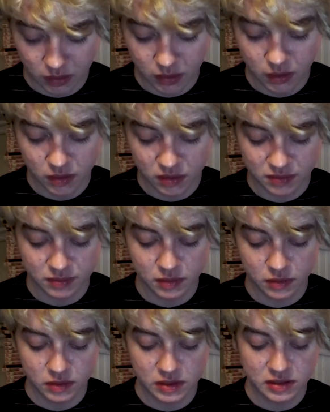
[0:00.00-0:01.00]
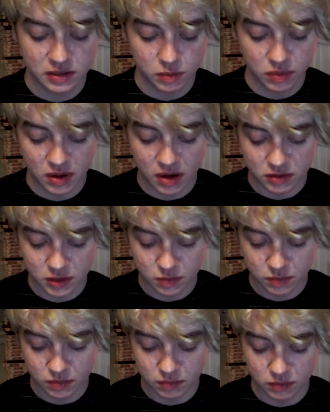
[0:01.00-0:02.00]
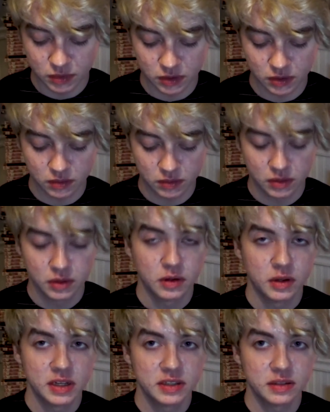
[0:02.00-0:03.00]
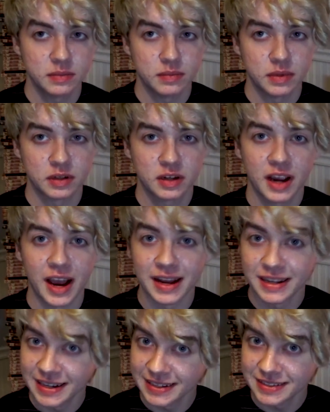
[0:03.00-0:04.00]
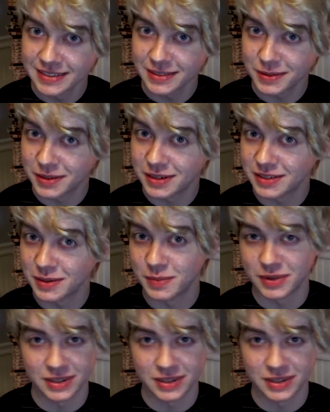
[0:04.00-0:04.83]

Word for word: think this is pronounced Mer. Is it Mercades or is it